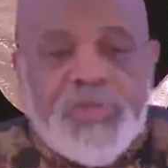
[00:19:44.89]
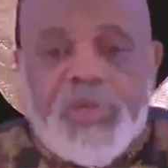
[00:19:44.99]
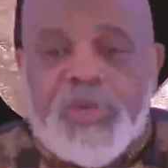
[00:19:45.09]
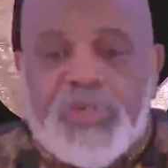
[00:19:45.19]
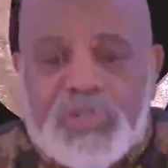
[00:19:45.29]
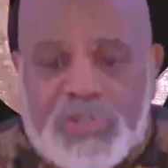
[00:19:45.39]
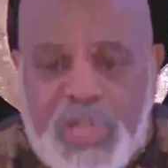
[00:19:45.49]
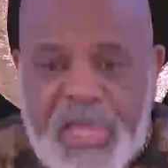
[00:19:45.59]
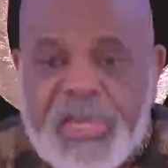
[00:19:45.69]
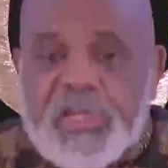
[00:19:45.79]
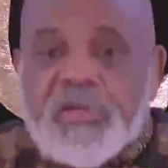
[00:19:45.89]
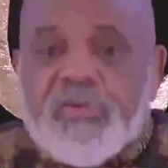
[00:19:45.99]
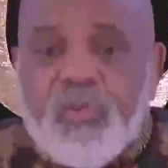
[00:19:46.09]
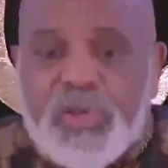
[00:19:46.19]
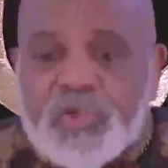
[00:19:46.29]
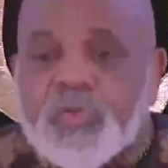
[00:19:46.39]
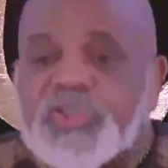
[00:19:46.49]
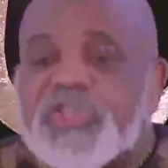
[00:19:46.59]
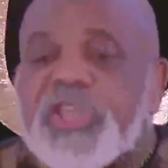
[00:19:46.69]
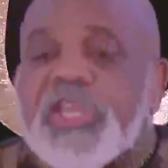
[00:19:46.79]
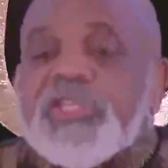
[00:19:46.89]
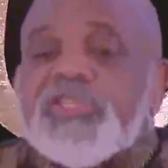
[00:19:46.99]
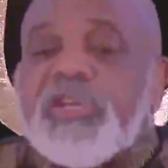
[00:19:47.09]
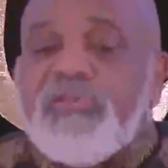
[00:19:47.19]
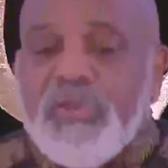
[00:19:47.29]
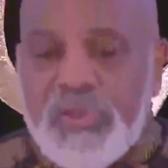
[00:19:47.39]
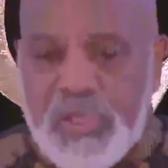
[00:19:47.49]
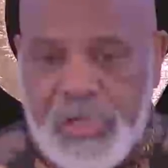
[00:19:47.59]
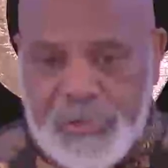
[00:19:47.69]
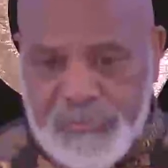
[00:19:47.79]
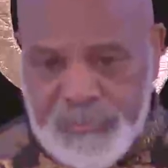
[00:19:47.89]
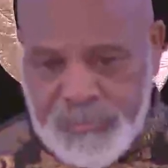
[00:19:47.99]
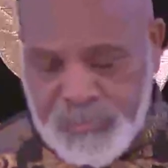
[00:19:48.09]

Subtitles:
the understanding of which would change everything?